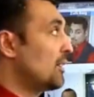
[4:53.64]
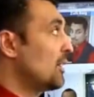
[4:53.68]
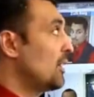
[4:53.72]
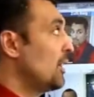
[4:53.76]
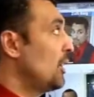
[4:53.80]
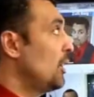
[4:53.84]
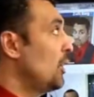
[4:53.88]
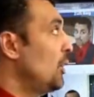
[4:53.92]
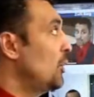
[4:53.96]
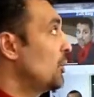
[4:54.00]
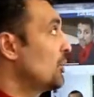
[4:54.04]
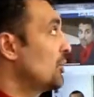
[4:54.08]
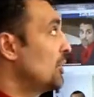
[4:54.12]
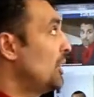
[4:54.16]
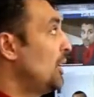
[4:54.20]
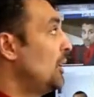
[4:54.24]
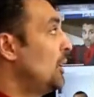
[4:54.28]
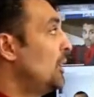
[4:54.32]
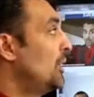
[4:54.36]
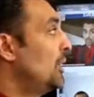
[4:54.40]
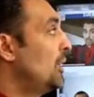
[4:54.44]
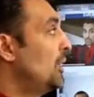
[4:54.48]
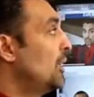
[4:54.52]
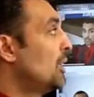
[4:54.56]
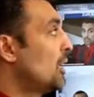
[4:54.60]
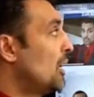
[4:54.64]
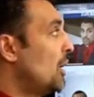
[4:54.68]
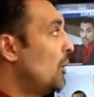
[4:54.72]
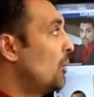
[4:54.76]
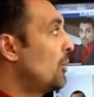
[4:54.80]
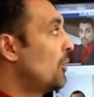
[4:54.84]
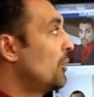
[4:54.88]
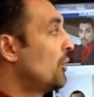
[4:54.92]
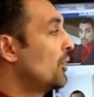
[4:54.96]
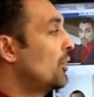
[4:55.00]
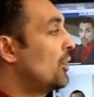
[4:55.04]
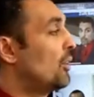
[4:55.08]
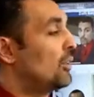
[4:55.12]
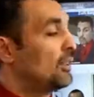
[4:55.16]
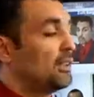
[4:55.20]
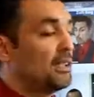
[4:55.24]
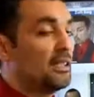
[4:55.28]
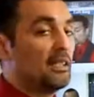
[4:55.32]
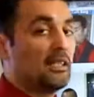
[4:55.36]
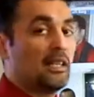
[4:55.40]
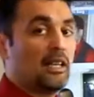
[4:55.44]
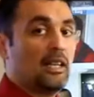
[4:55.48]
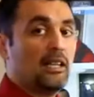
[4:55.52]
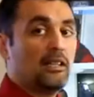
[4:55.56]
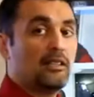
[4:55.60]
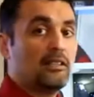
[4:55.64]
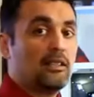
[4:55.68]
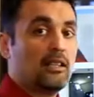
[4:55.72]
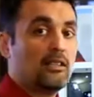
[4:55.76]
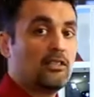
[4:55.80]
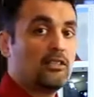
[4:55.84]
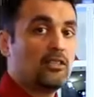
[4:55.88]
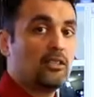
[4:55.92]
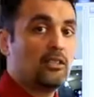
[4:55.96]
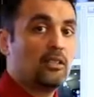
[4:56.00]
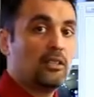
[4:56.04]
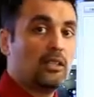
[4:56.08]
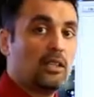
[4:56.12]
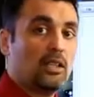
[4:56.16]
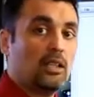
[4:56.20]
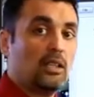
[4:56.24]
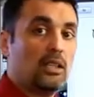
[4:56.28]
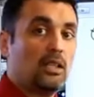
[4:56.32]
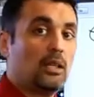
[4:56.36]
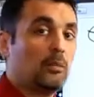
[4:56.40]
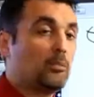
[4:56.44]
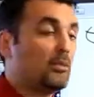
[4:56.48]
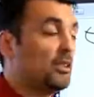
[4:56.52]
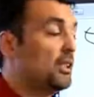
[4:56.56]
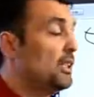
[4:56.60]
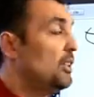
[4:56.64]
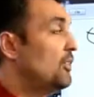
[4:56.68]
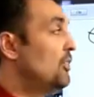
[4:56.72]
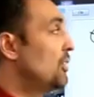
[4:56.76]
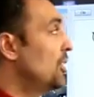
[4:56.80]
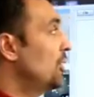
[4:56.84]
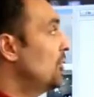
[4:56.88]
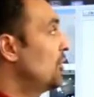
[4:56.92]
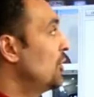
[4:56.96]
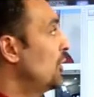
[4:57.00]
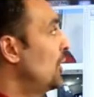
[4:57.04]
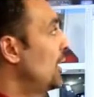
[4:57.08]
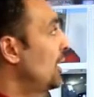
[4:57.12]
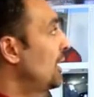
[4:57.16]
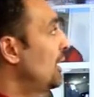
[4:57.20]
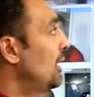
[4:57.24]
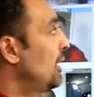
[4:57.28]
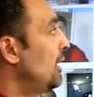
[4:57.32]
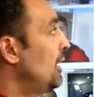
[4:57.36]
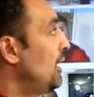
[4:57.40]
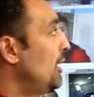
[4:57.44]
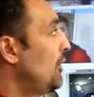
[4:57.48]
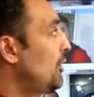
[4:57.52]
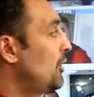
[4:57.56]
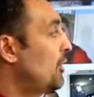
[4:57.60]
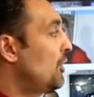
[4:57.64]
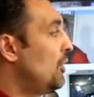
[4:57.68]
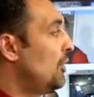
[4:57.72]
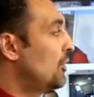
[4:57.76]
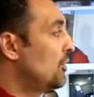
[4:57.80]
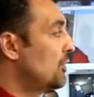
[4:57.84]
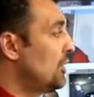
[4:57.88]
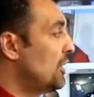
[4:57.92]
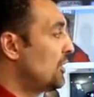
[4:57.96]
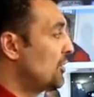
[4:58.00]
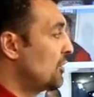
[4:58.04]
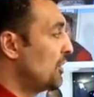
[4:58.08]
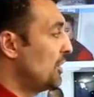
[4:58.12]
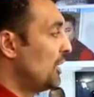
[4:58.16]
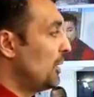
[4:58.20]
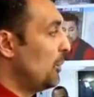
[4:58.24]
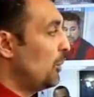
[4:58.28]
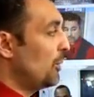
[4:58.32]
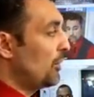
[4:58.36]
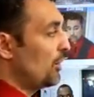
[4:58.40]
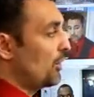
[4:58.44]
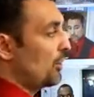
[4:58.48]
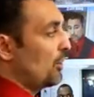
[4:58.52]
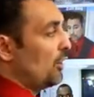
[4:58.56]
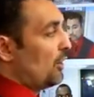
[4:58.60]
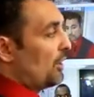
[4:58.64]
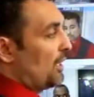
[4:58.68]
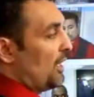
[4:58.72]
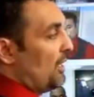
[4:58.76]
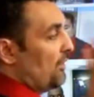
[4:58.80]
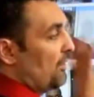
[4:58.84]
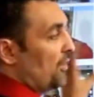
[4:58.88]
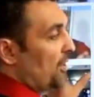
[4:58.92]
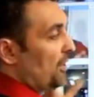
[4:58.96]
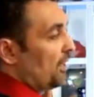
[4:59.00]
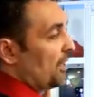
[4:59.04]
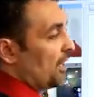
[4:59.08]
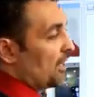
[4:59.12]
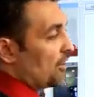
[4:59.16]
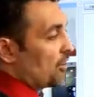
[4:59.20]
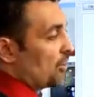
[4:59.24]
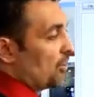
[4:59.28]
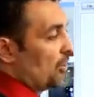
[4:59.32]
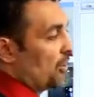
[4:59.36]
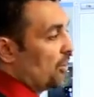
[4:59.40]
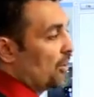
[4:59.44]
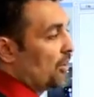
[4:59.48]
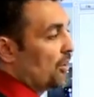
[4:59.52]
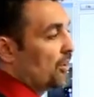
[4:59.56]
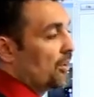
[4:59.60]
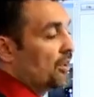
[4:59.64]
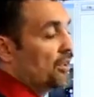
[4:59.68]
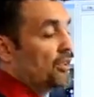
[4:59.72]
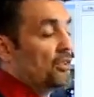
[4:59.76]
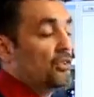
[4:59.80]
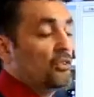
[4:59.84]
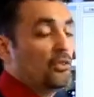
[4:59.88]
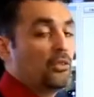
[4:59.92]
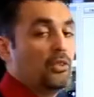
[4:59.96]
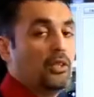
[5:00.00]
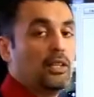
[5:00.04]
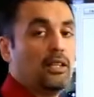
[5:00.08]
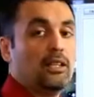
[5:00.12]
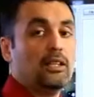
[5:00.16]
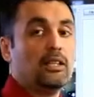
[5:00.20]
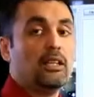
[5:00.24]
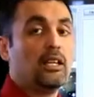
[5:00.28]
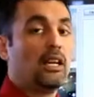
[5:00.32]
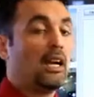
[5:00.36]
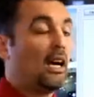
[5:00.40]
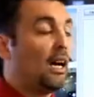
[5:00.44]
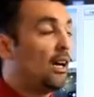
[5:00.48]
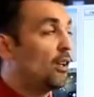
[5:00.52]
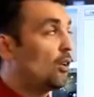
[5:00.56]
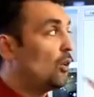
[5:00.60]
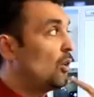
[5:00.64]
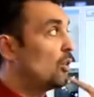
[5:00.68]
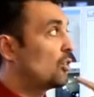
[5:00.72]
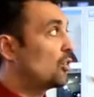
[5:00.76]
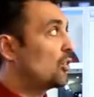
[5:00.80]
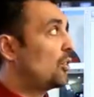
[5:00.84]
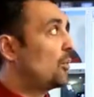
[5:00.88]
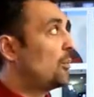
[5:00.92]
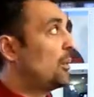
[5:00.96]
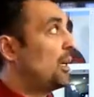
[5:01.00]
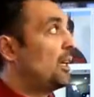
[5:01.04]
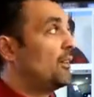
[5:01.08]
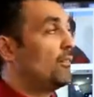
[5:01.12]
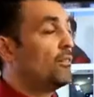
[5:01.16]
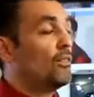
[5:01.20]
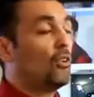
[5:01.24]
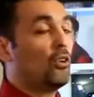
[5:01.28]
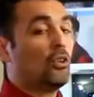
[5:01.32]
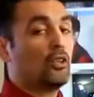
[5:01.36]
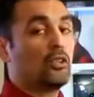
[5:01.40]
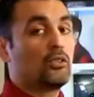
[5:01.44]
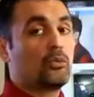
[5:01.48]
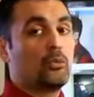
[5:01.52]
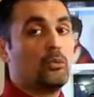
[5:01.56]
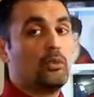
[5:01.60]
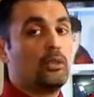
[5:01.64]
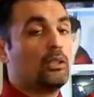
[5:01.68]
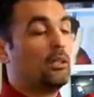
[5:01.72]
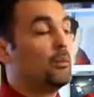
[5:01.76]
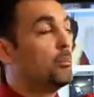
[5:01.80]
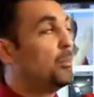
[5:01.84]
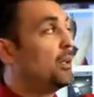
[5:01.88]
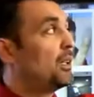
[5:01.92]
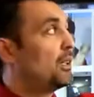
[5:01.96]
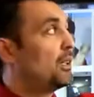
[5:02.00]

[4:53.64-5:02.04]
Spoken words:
a host, I want to record the entire session I'm teaching, so I can click record session. It will record everything that's going on the screen, and also my voice with the